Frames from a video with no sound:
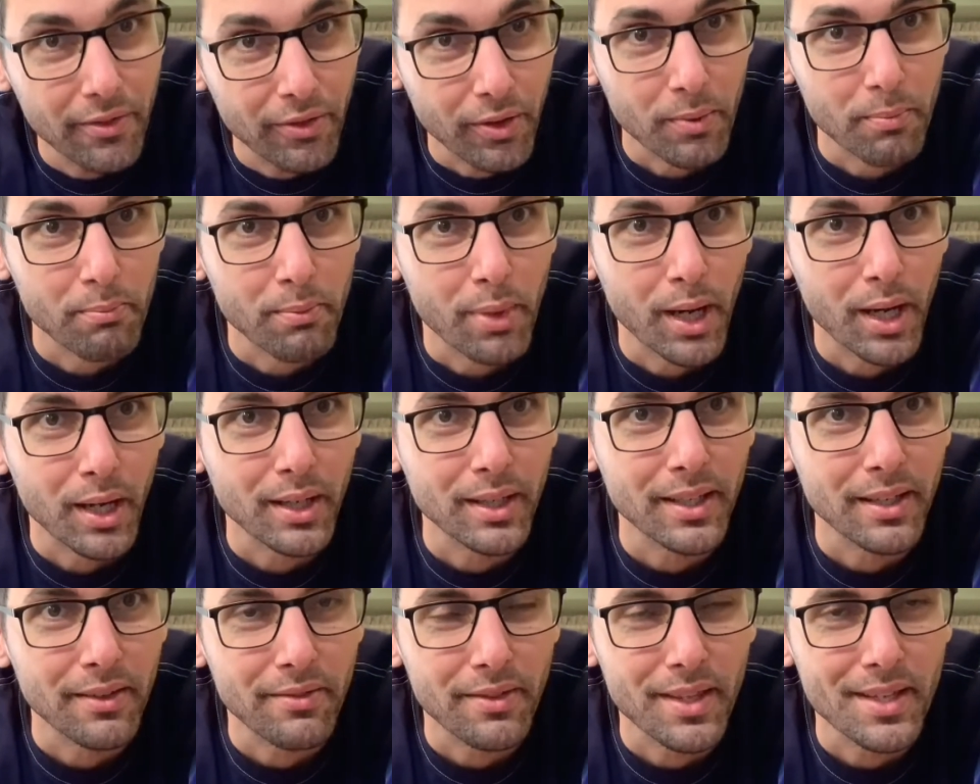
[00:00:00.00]
bung if
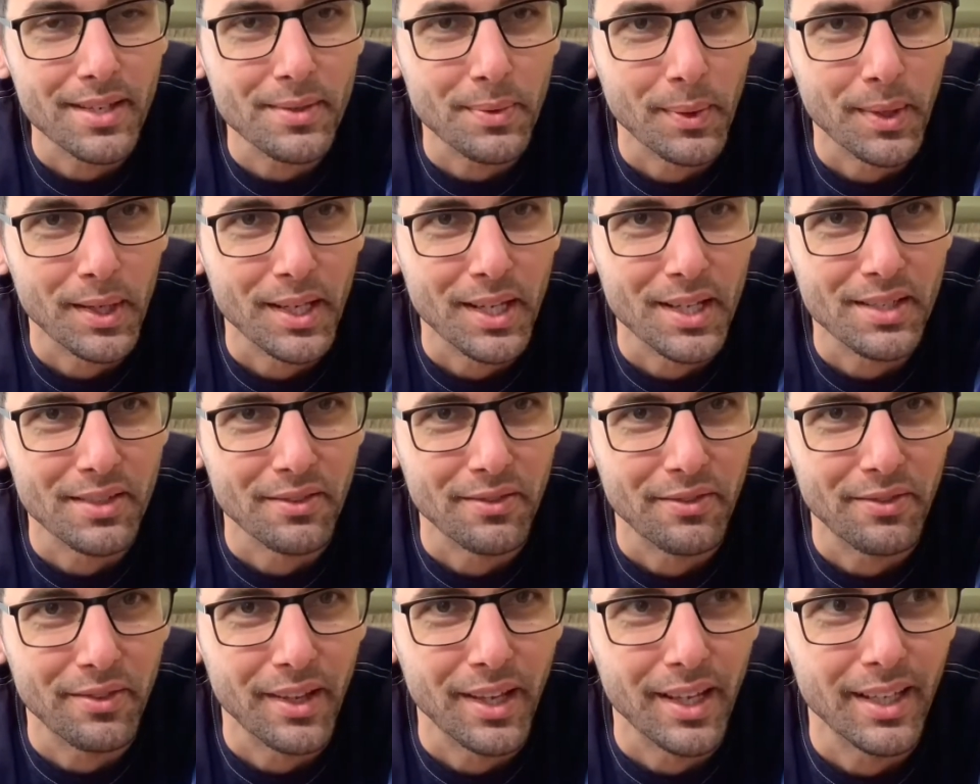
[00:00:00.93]
this one doesn't
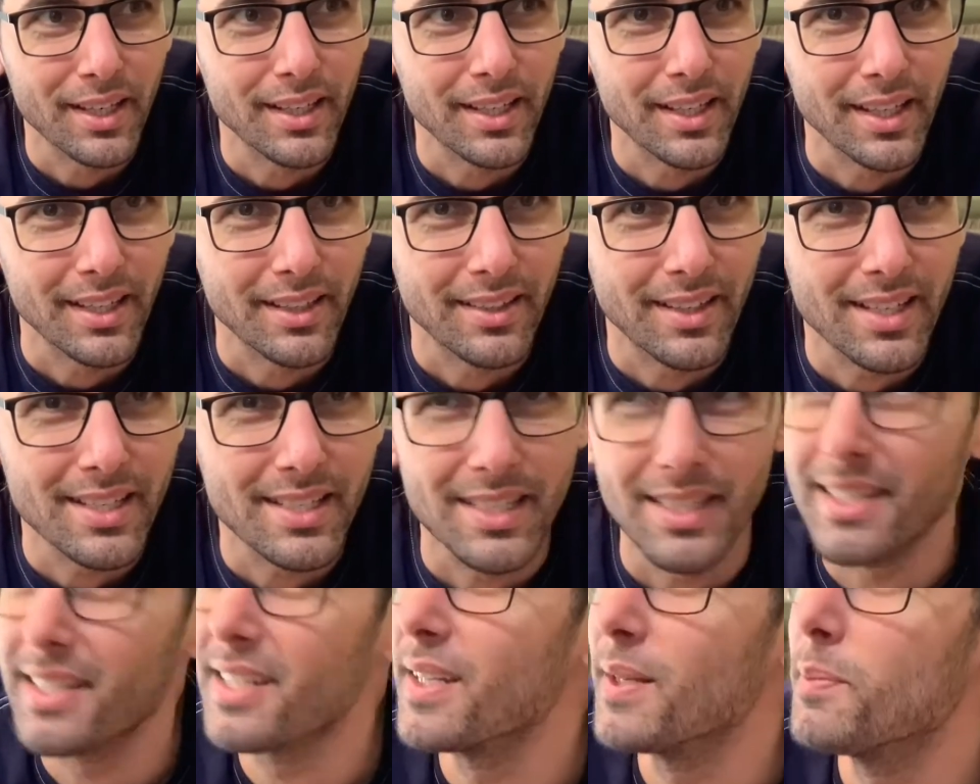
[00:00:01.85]
fit. It doesn't
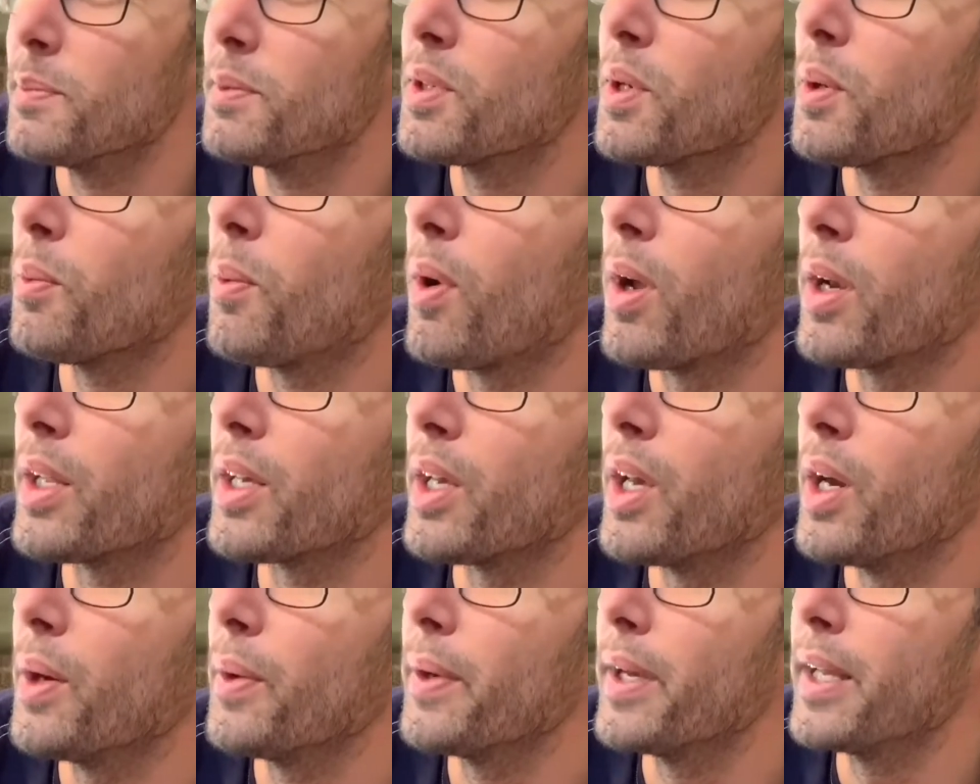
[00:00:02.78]
seem to want to go
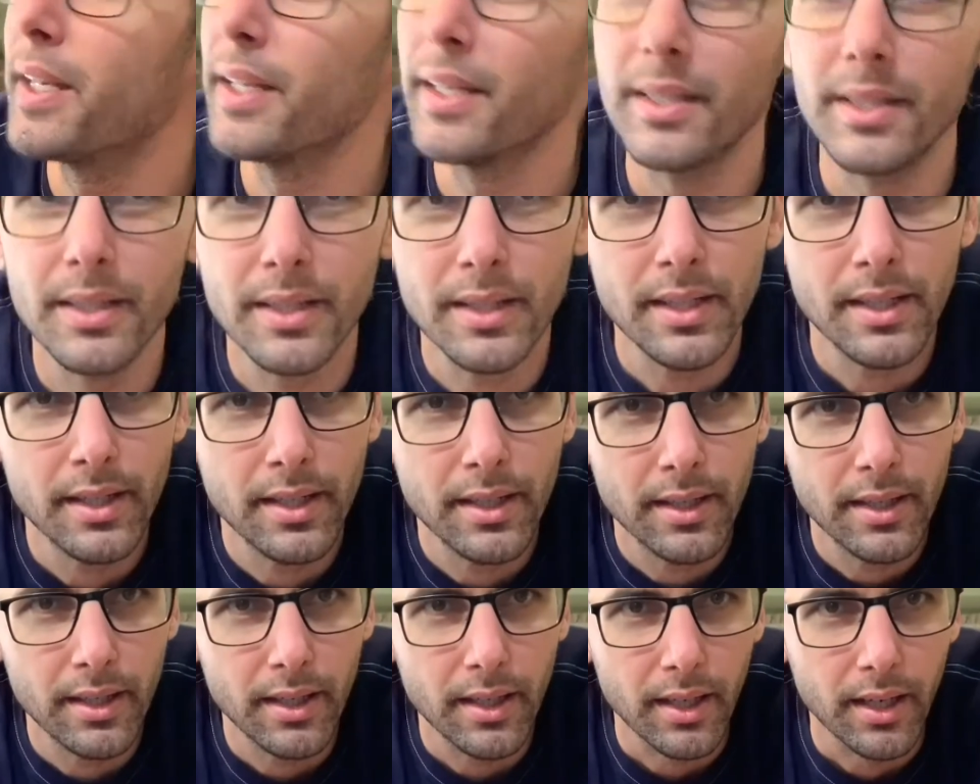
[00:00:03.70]
in
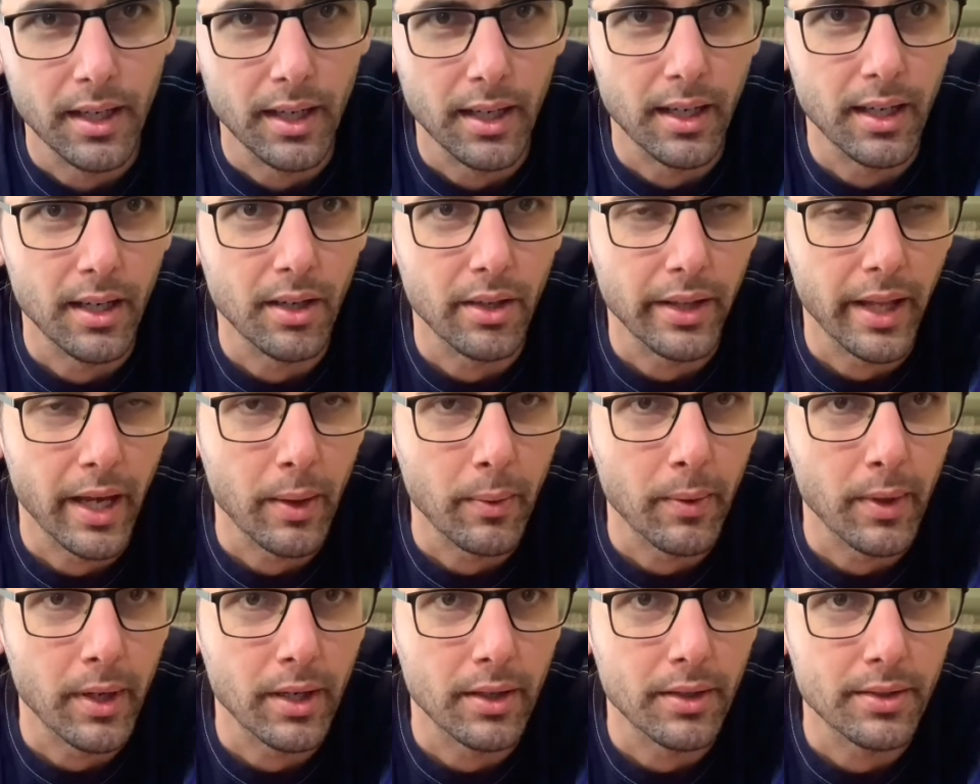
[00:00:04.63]
all that
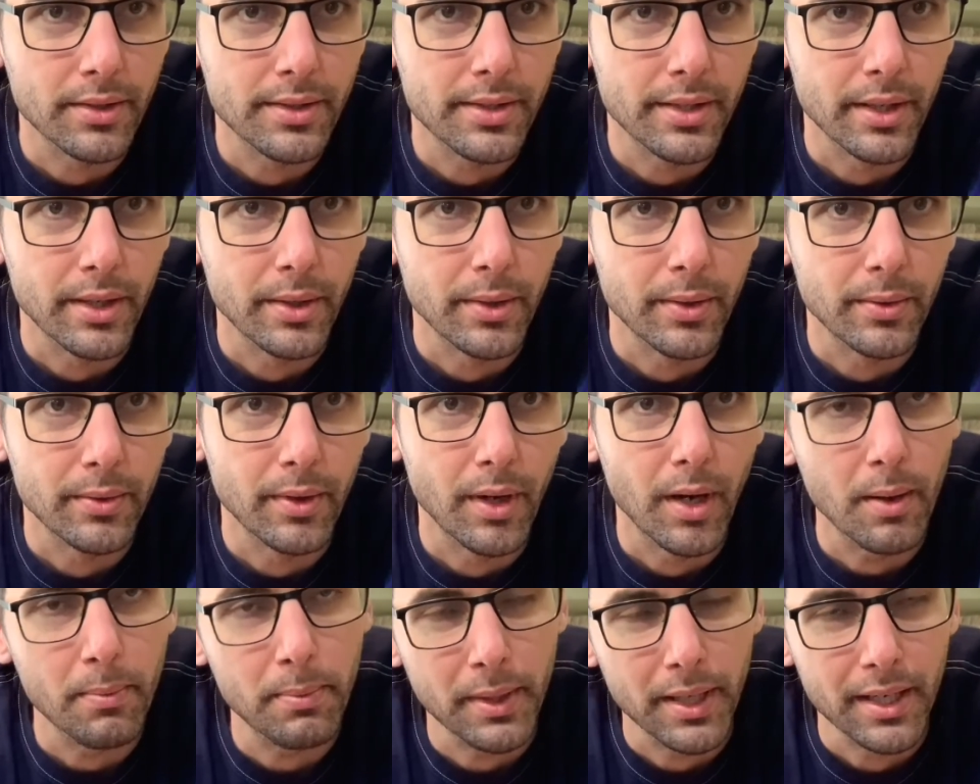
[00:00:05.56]
well, so I'll
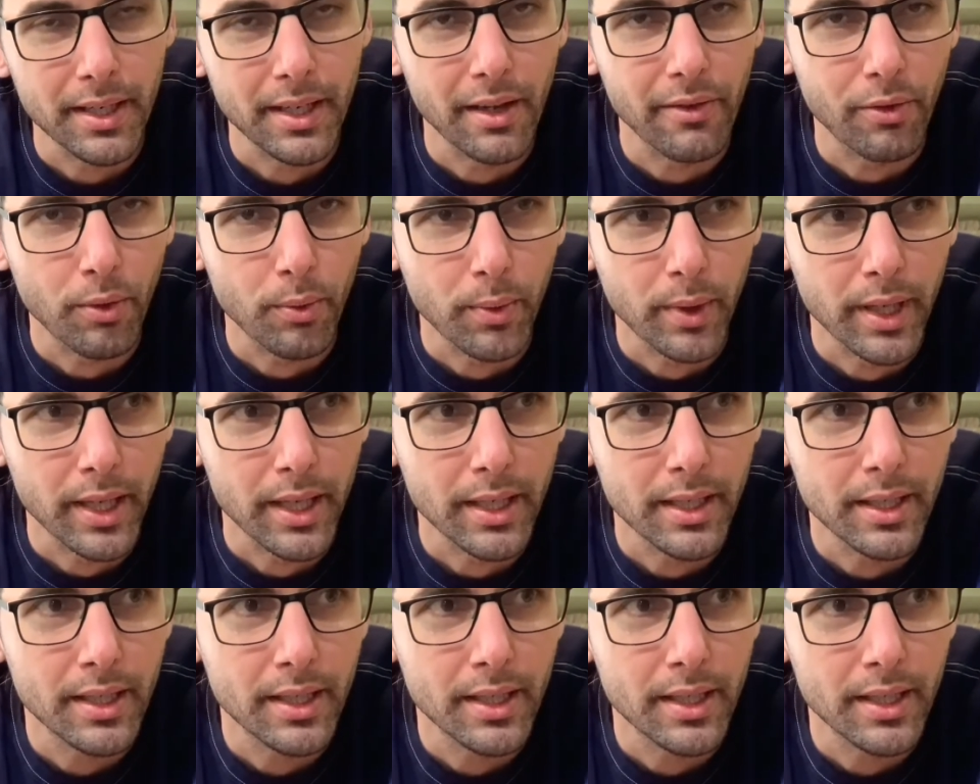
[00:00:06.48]
put a different one in.